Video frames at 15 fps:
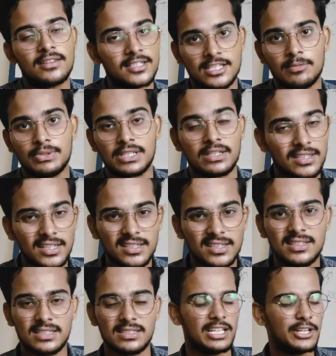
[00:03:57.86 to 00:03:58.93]
the syllabus, and that
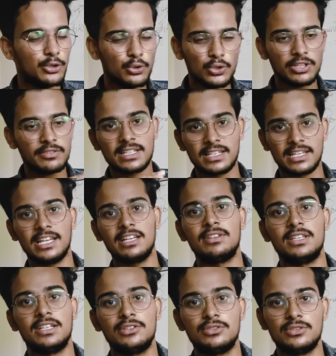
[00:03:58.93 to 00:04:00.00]
they don't even care
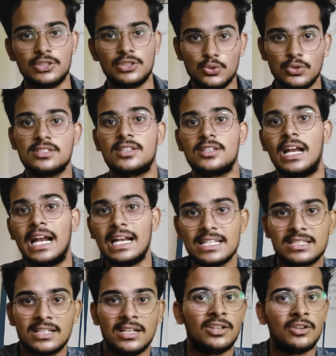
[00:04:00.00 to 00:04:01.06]
whether the students are
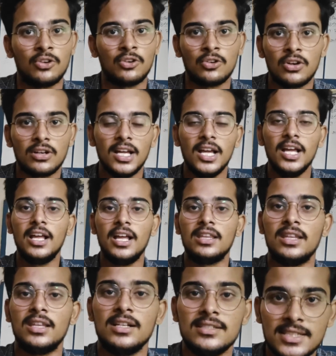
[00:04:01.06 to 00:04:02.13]
understanding or not.
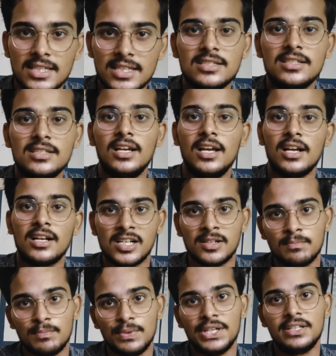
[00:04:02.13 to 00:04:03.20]
They'll just
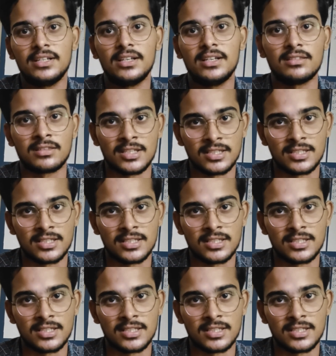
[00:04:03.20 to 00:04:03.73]
complete the